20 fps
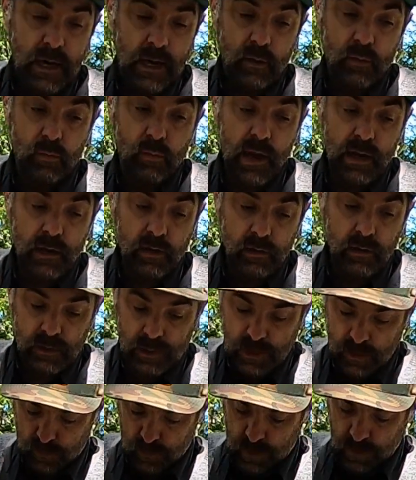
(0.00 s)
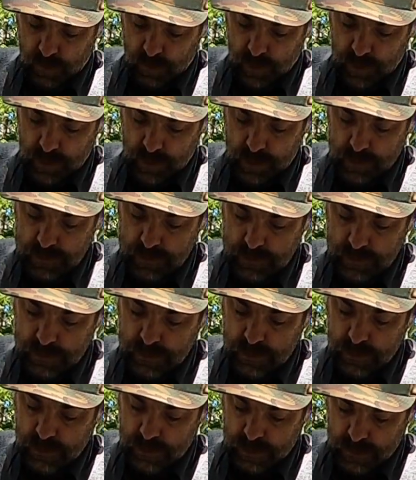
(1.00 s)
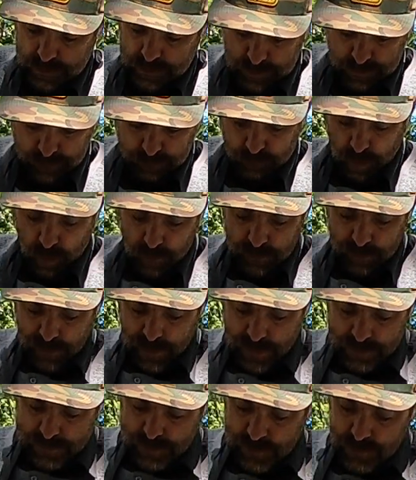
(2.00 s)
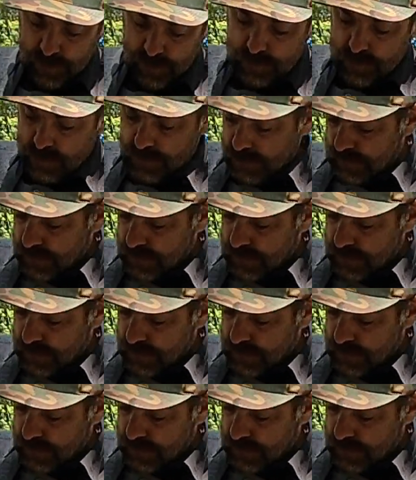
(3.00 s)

regularly when I'm on a hunt. Probably the last thing is